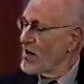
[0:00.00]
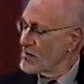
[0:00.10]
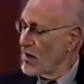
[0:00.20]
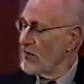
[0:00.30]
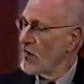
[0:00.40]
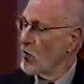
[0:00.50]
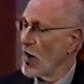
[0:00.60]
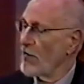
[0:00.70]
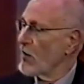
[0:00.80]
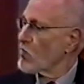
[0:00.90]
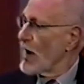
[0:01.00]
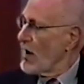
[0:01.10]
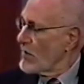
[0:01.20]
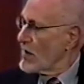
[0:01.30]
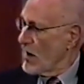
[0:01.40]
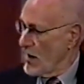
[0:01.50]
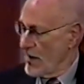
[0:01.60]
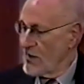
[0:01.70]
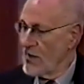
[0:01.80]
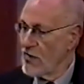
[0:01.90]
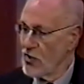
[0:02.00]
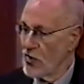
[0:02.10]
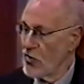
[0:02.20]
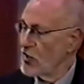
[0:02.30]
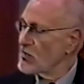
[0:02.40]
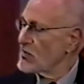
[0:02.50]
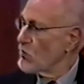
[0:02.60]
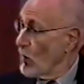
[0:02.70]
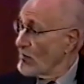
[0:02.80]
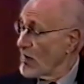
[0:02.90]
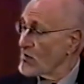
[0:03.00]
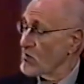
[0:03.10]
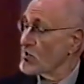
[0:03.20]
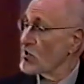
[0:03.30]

It is, and around the eye, there's the one muscle.